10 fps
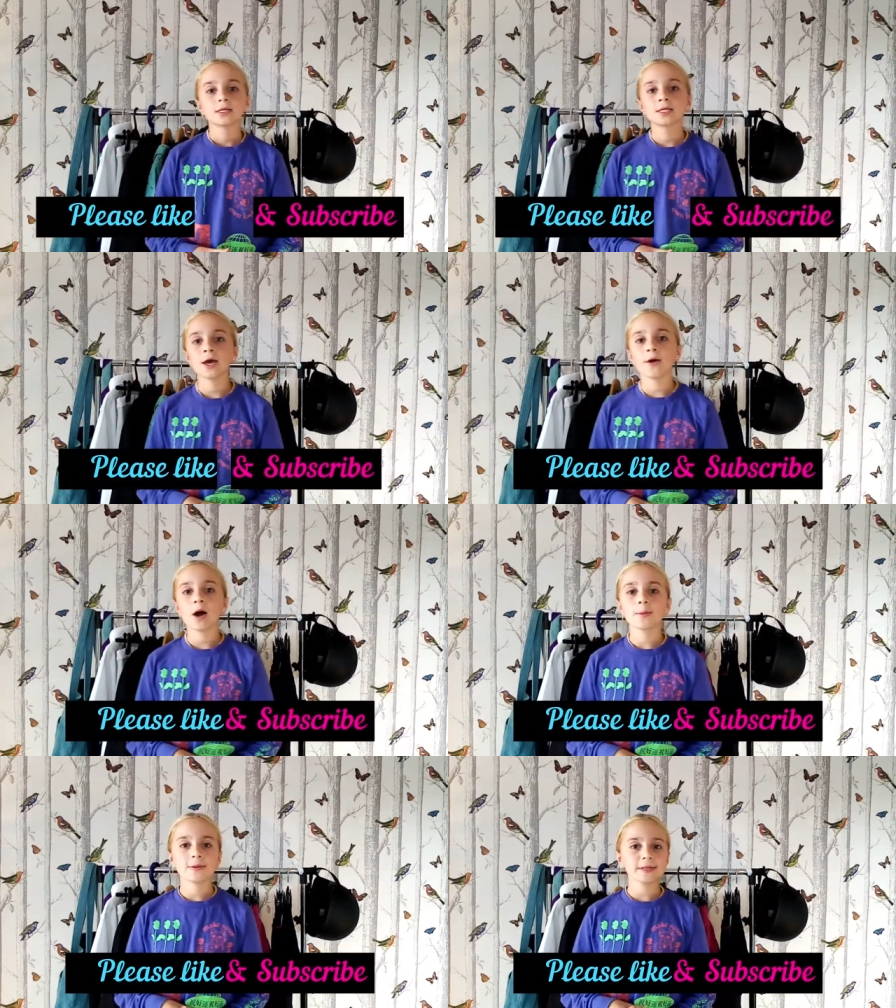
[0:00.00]
so
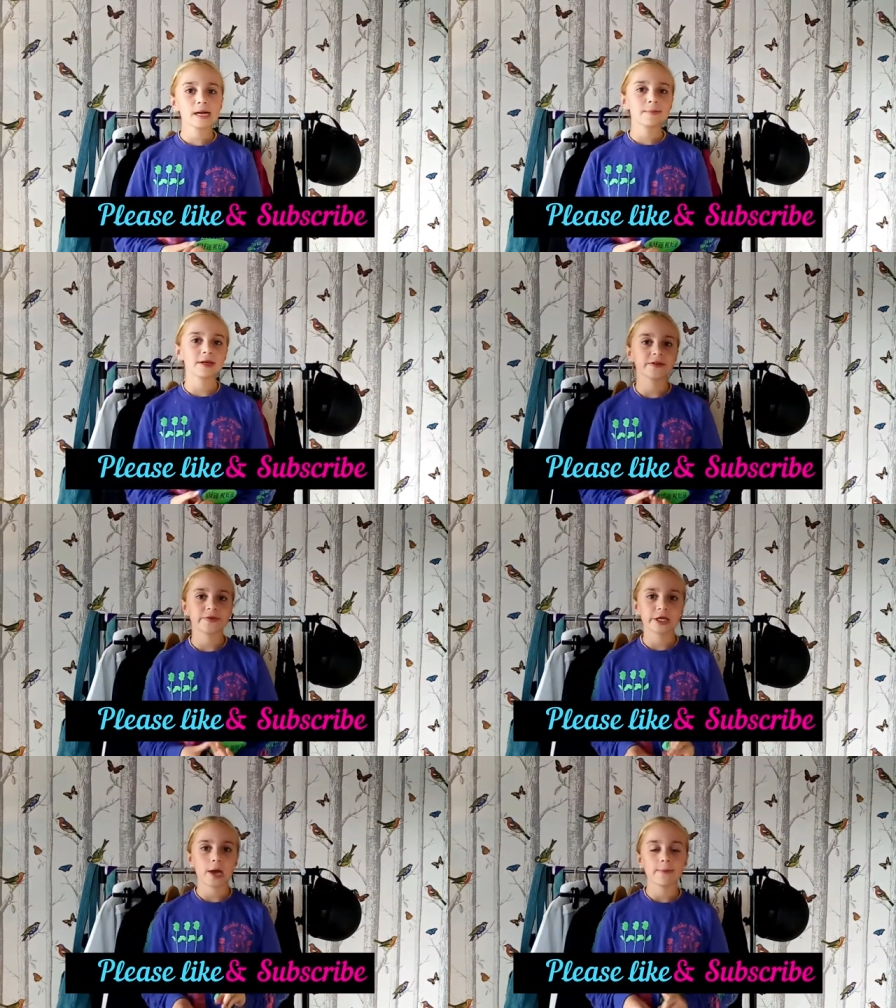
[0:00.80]
I'll probably upload the
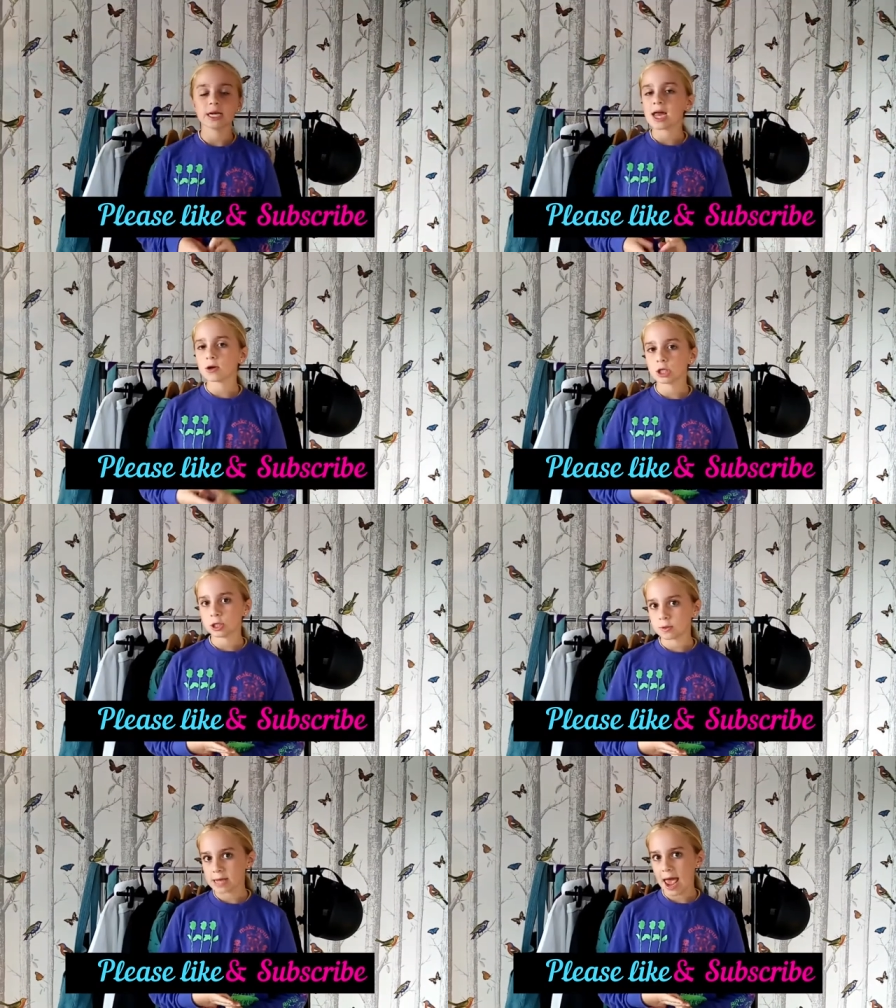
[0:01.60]
video Monday or
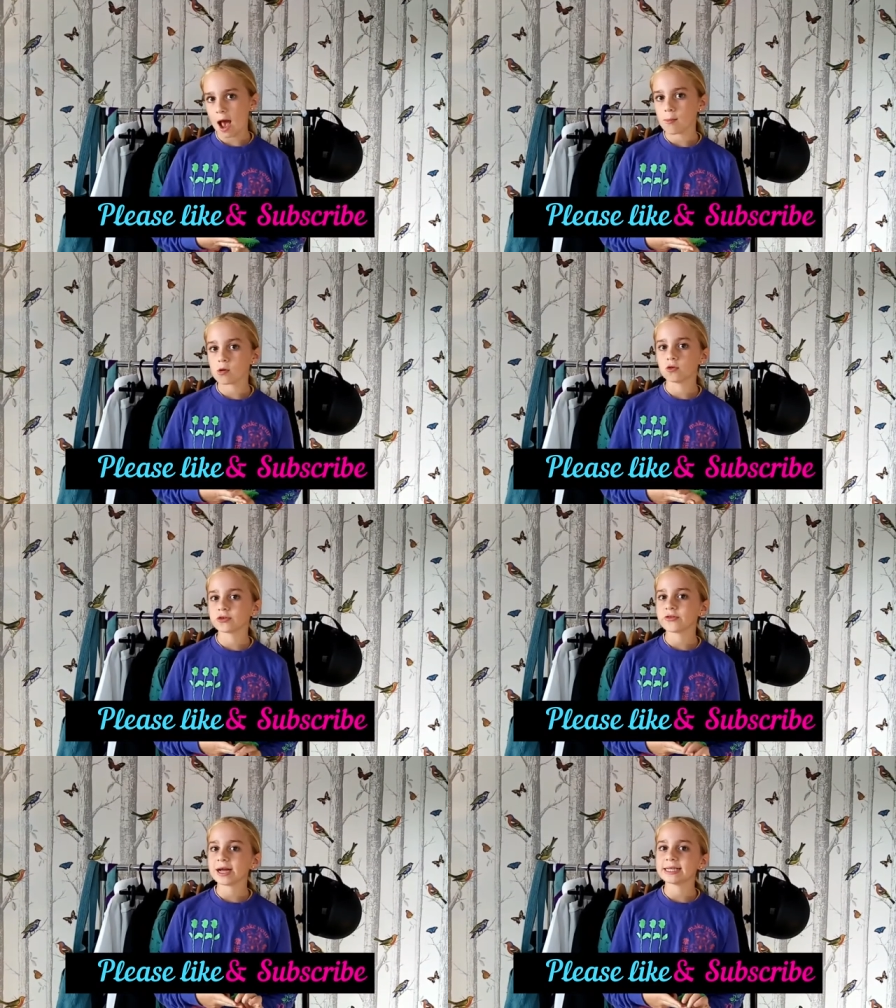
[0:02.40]
Tuesday and my horse
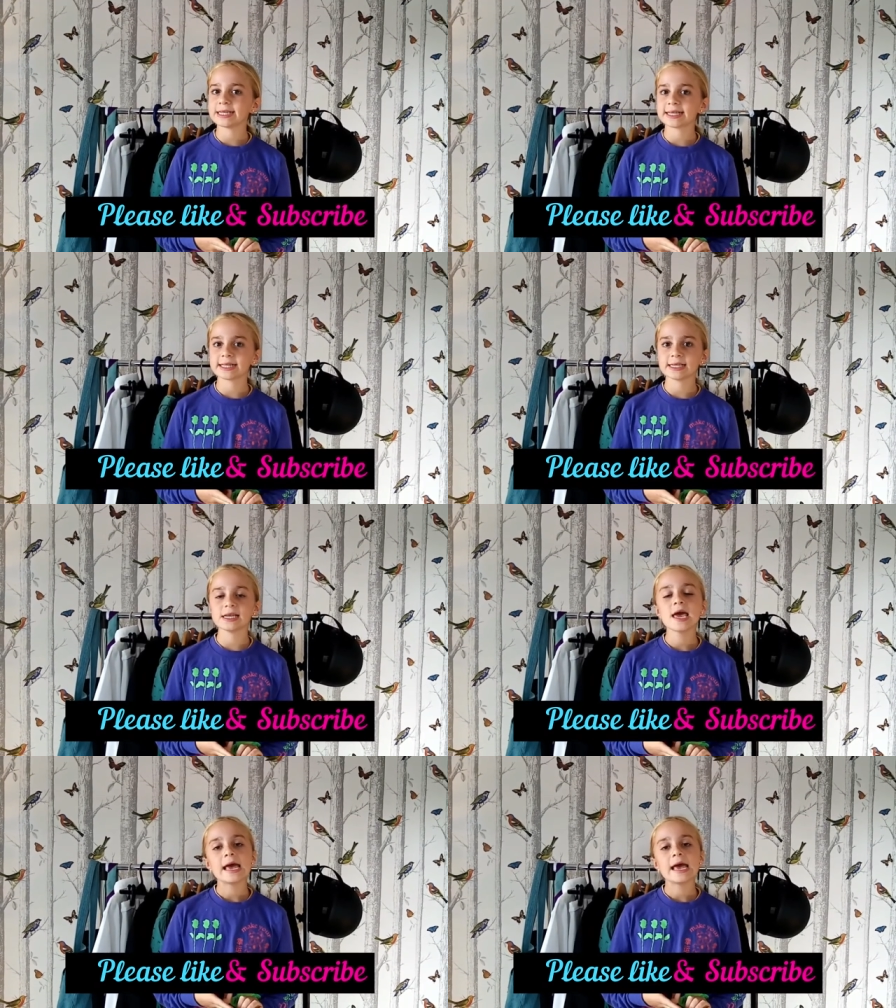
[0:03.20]
riding lesson